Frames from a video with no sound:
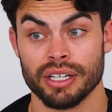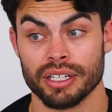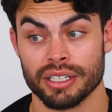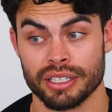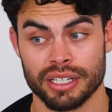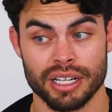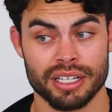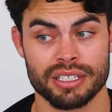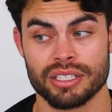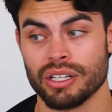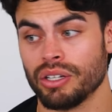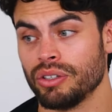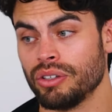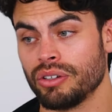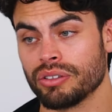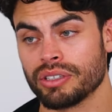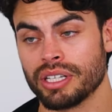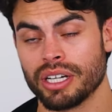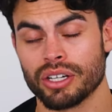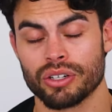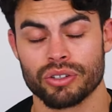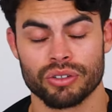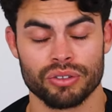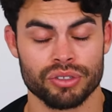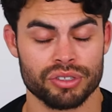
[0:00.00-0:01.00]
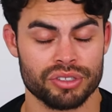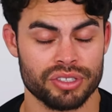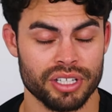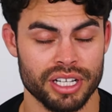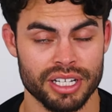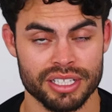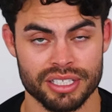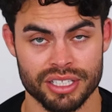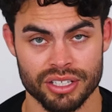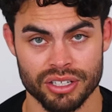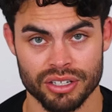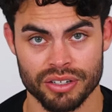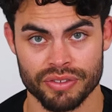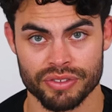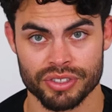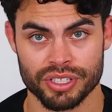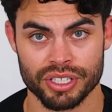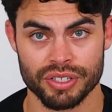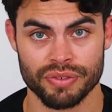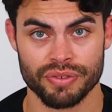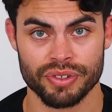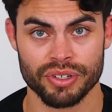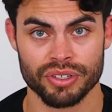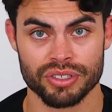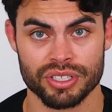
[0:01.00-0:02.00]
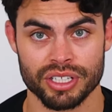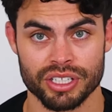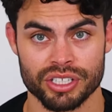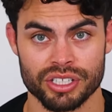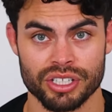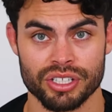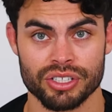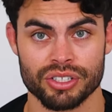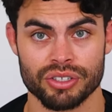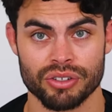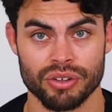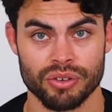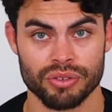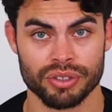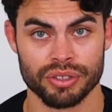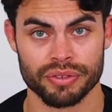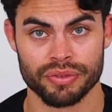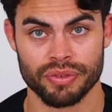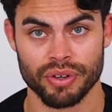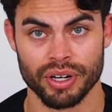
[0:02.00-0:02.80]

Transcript: And guess how long that girl stays there if she feels like she's your only